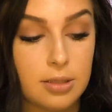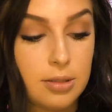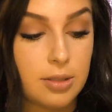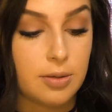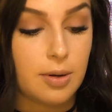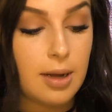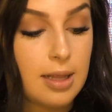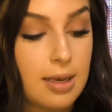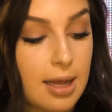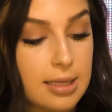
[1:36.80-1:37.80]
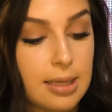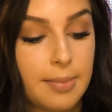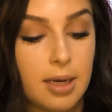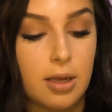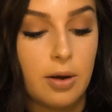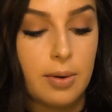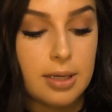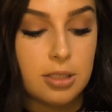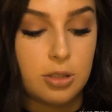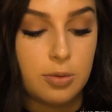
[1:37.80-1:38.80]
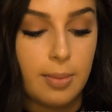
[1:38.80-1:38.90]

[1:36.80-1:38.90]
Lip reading: So next I'm going to go into